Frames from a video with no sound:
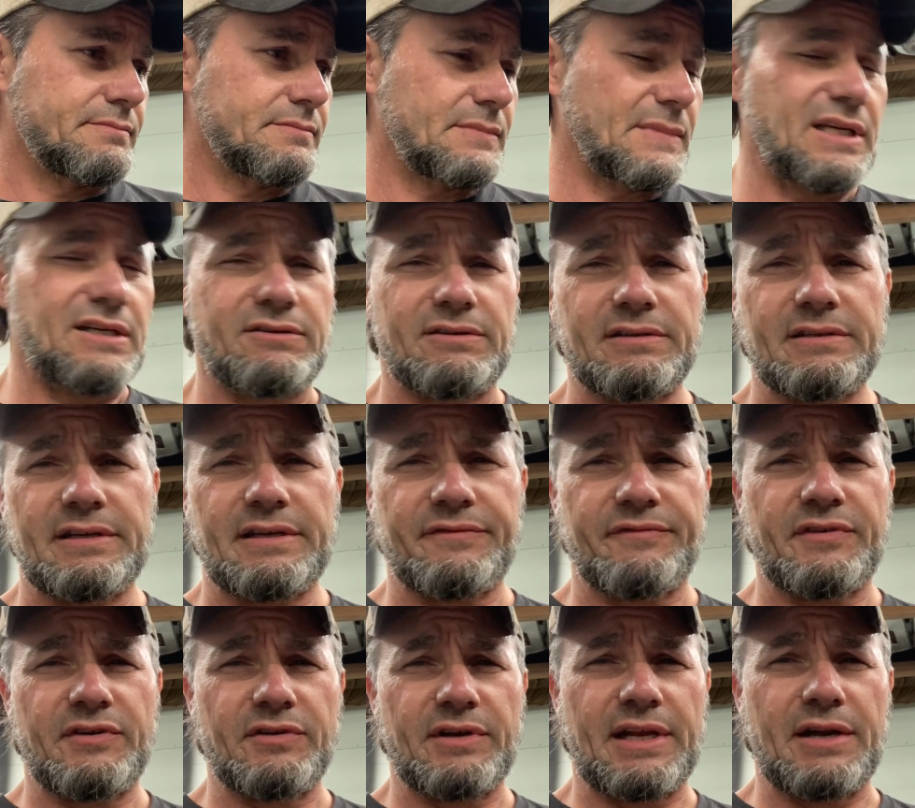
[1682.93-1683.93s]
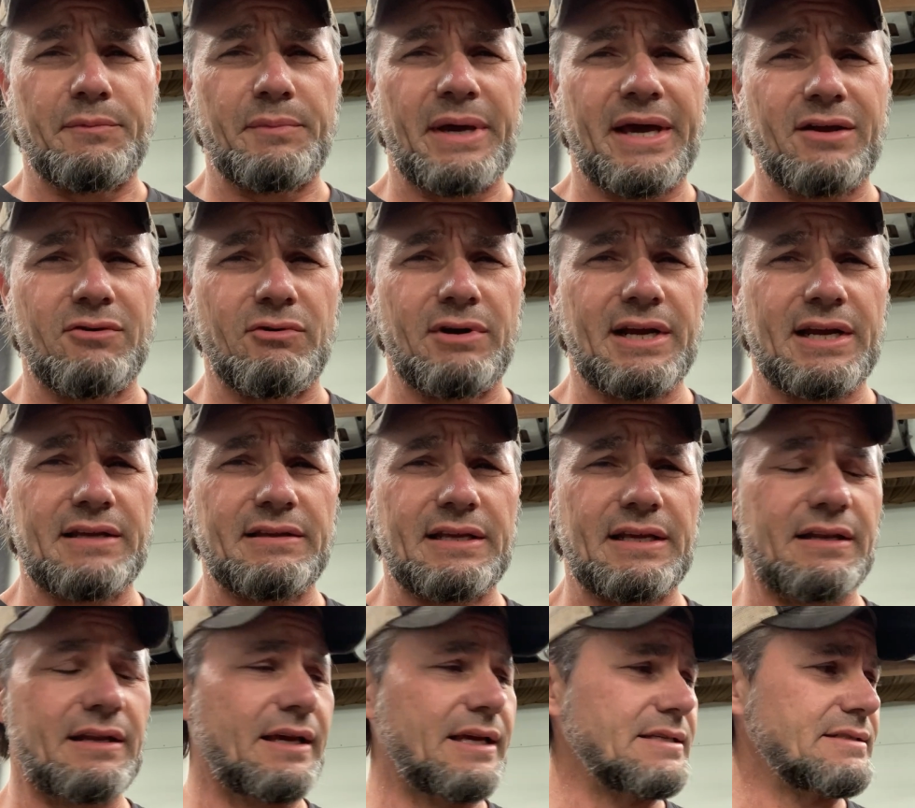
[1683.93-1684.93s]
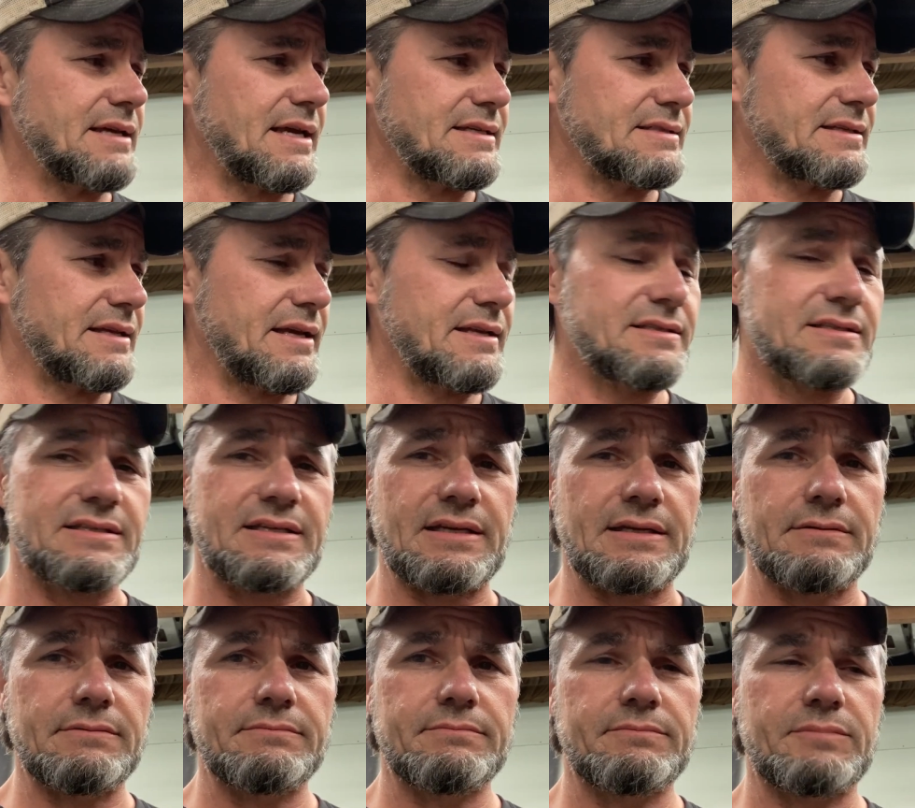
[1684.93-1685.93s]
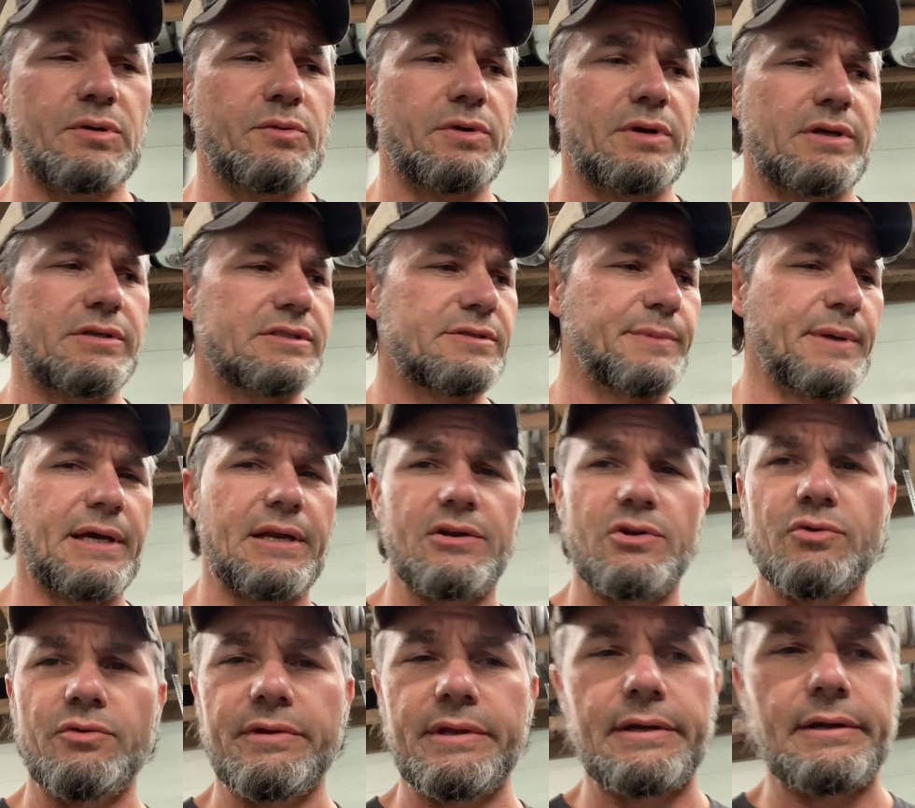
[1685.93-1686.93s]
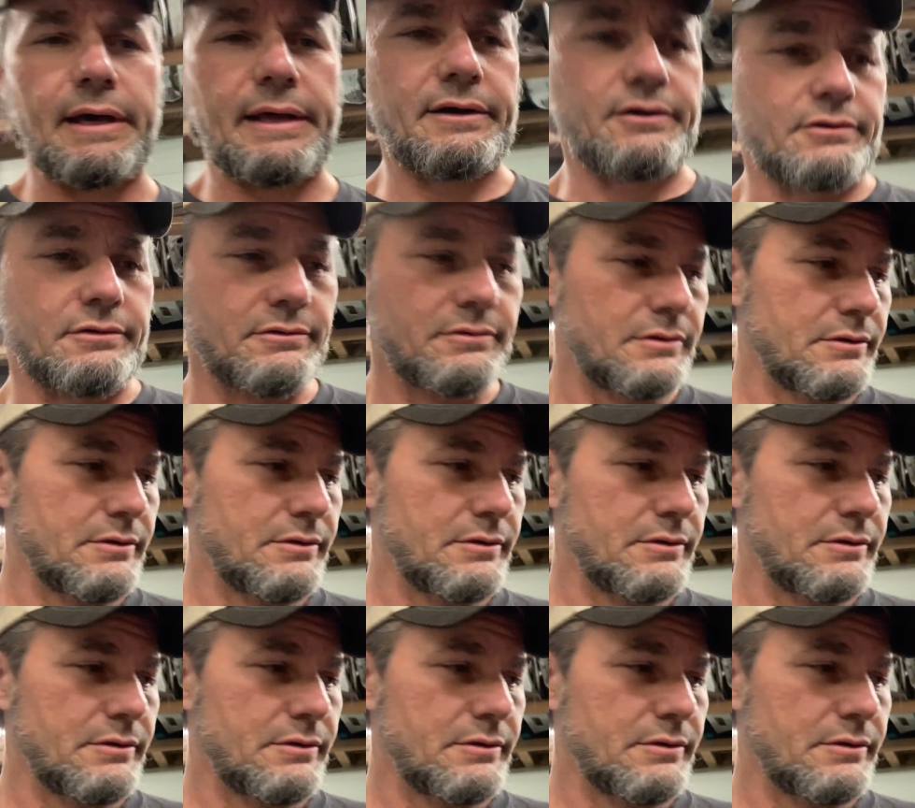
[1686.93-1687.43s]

I don't know. I feel kind of bad wrecking that nice S10 seat. But what else am I going to do with it? I don't know.